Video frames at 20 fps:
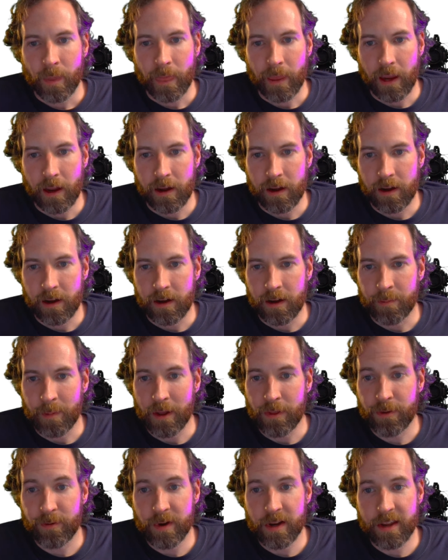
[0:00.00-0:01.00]

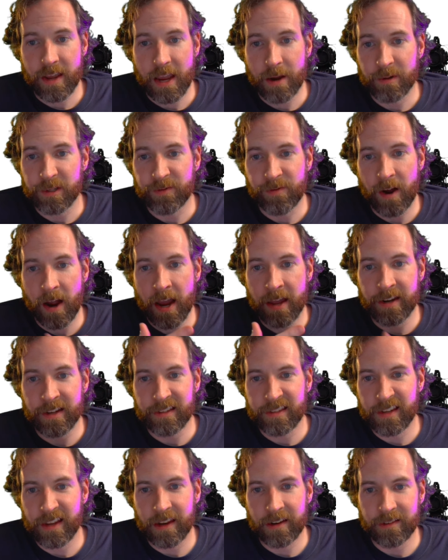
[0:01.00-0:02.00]
My 3K was fine
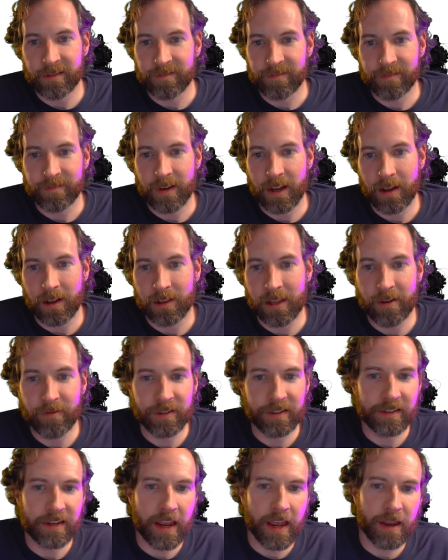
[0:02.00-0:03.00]
at
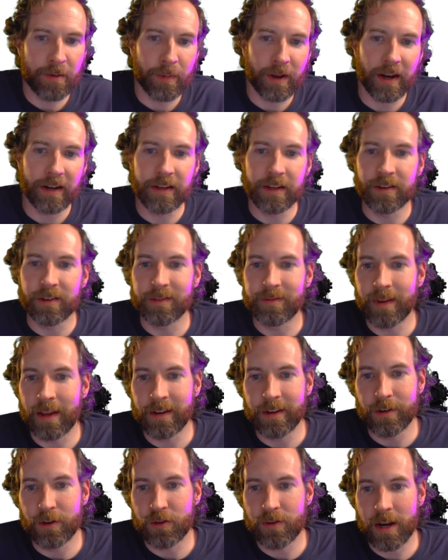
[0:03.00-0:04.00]
11:10, but I need
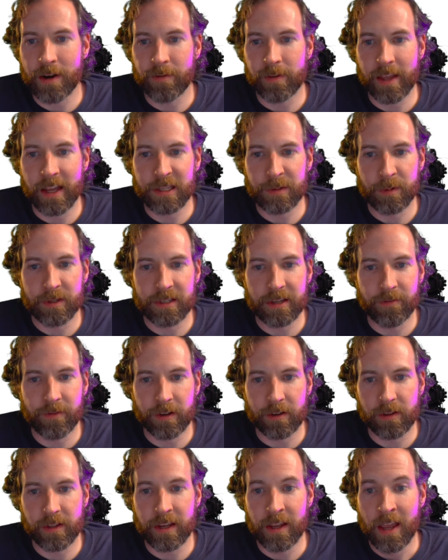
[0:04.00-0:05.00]
to train for that
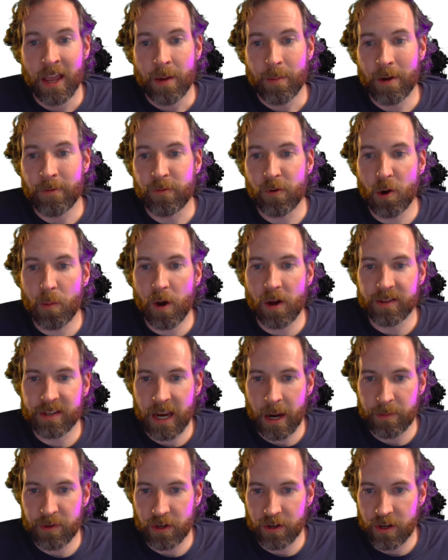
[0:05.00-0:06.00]
specifically. My 4-ball
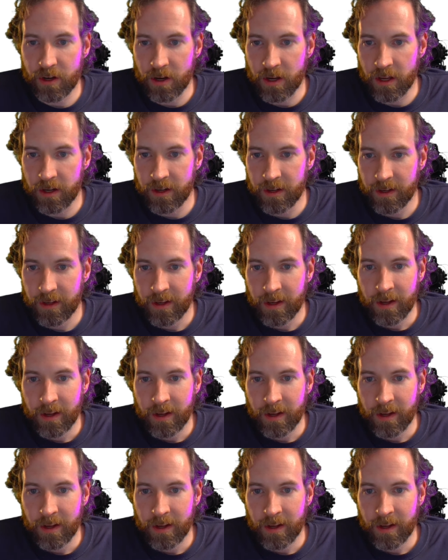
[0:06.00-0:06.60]
times are good.